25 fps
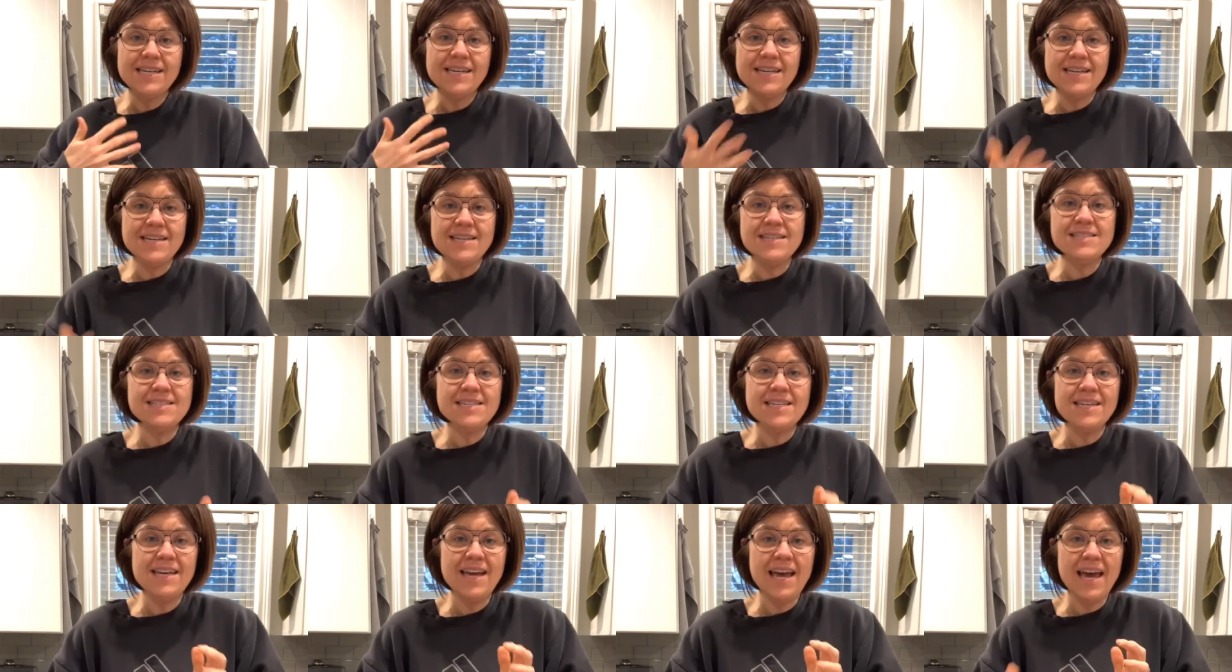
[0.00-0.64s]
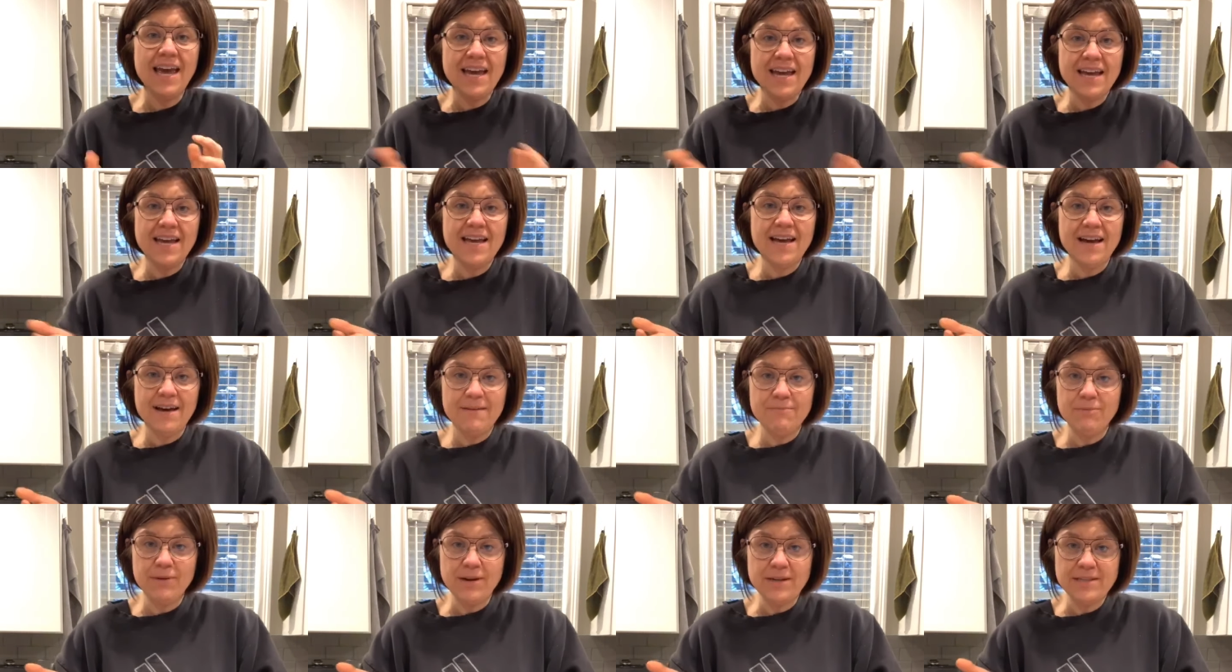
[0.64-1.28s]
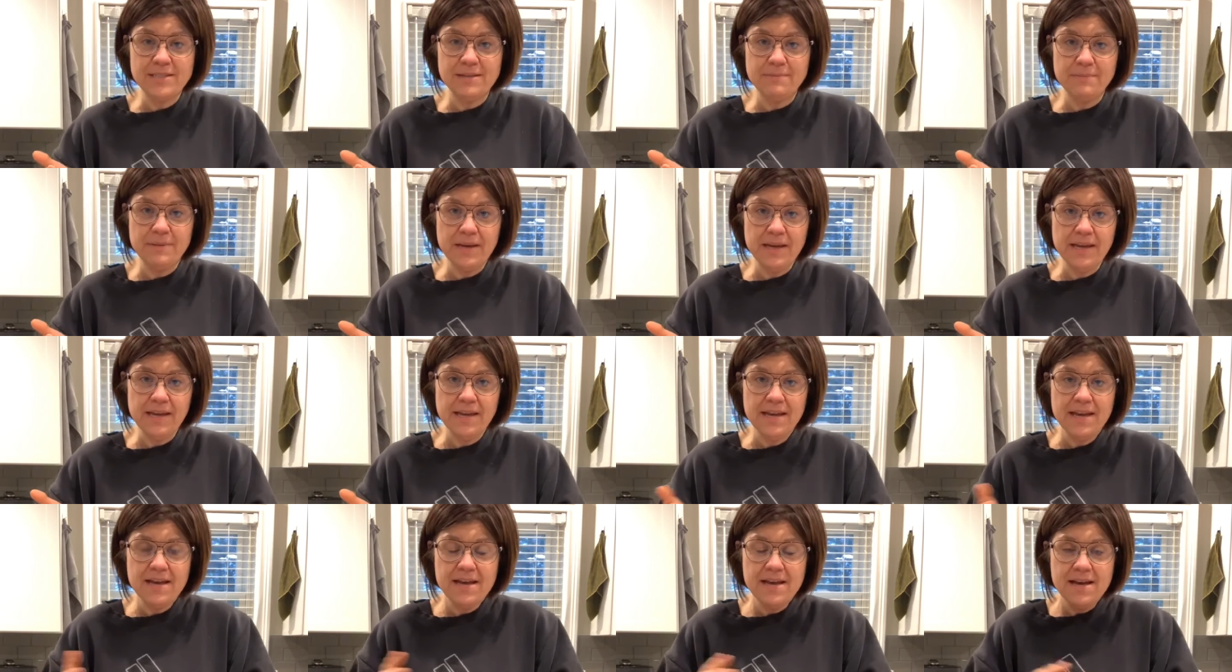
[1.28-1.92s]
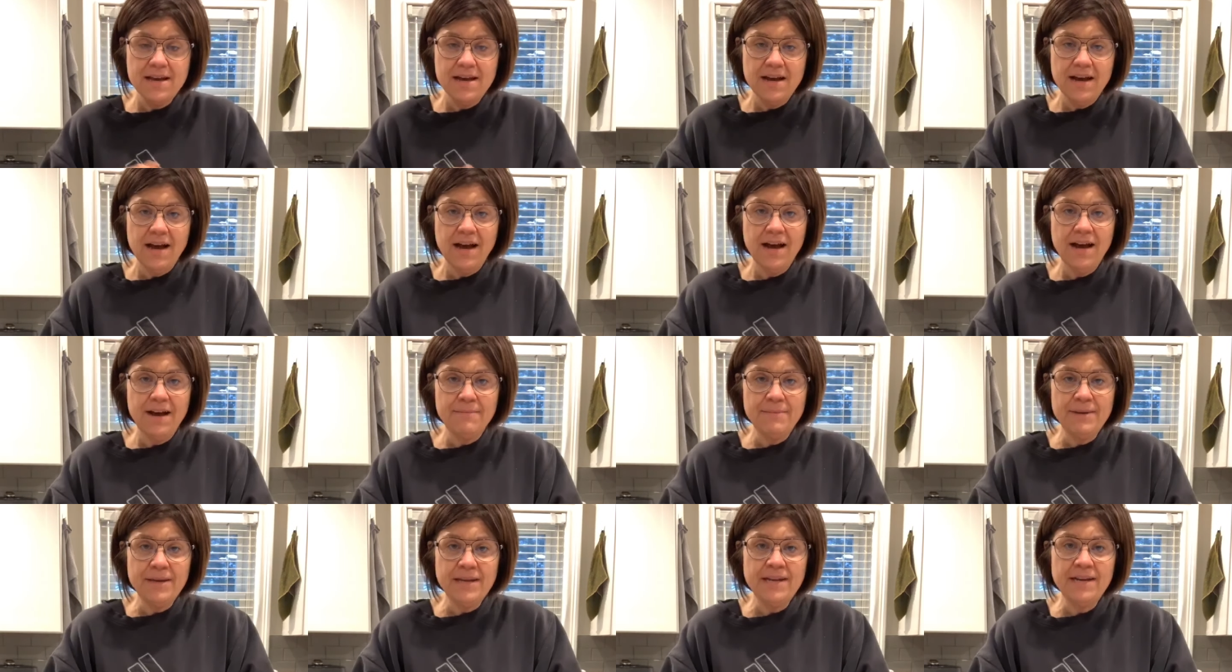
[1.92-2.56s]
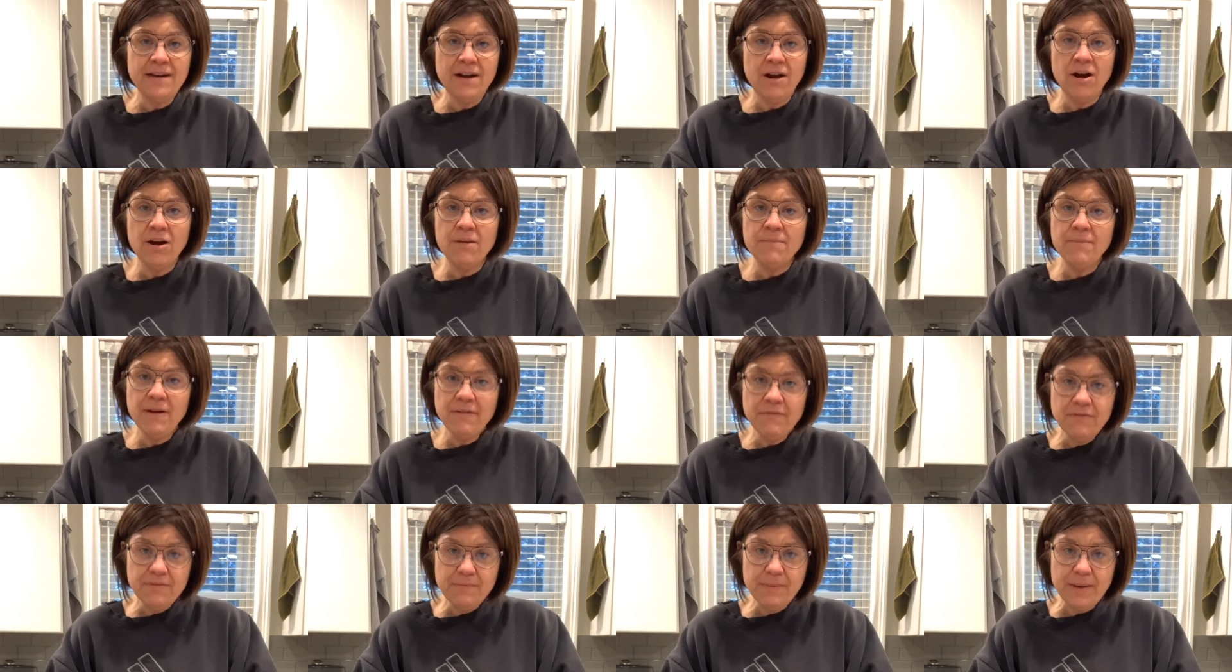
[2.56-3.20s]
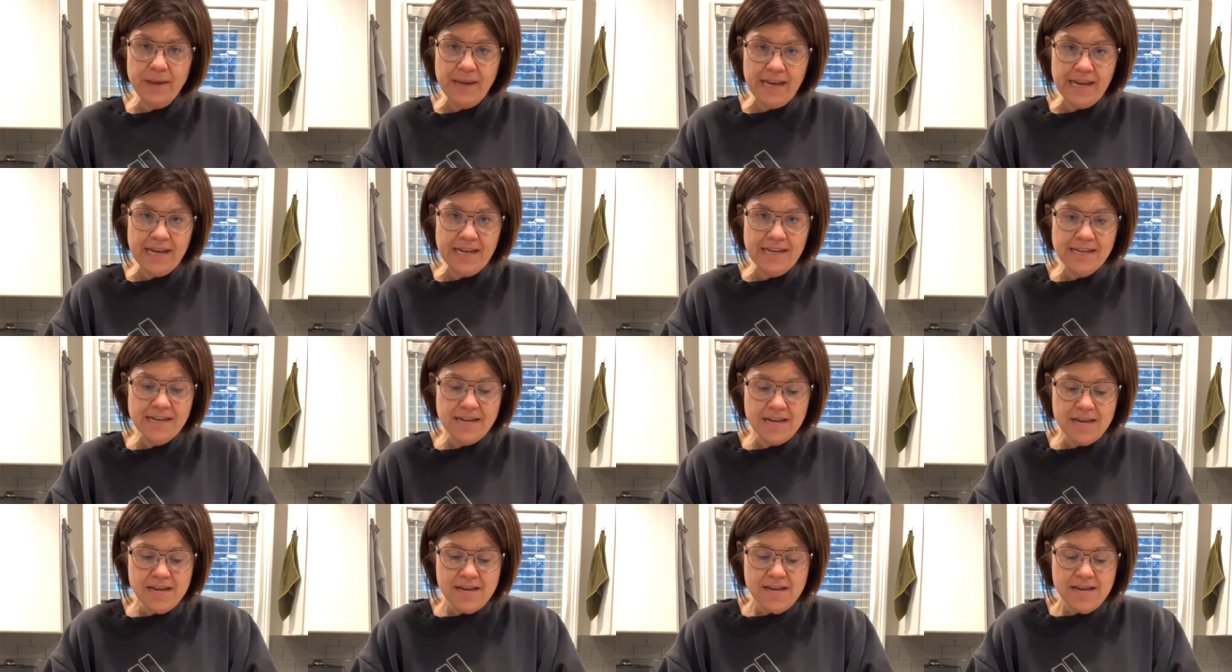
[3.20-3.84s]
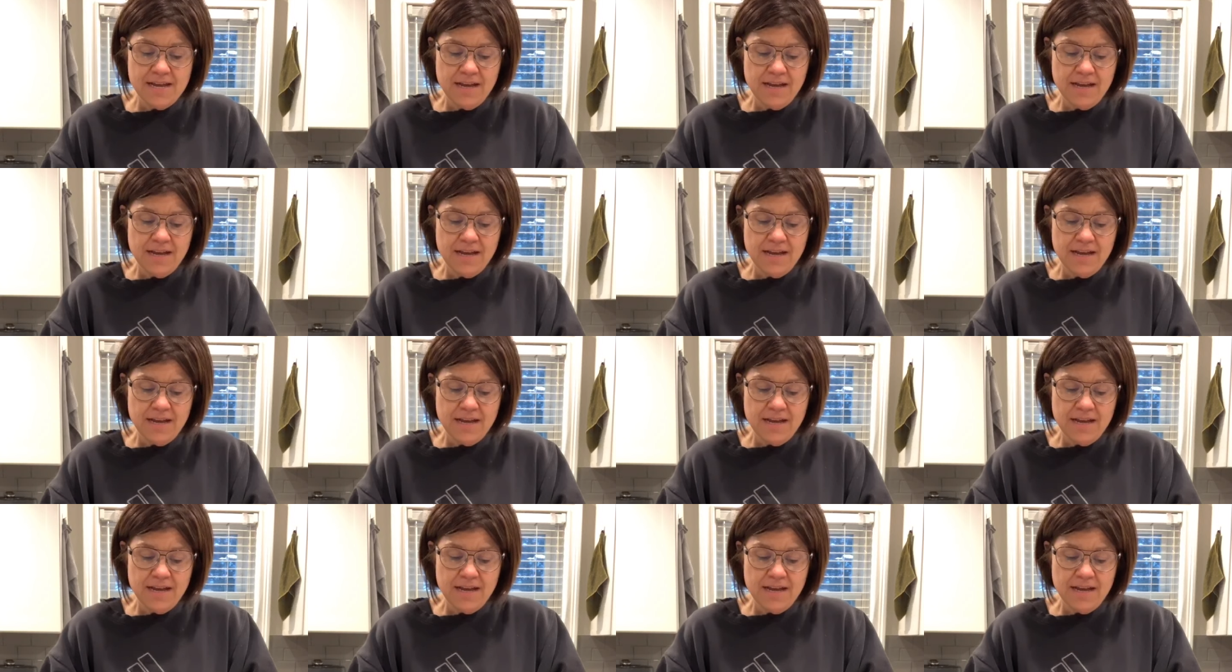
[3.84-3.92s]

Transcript: easy egg cup recipe in our muffin pan,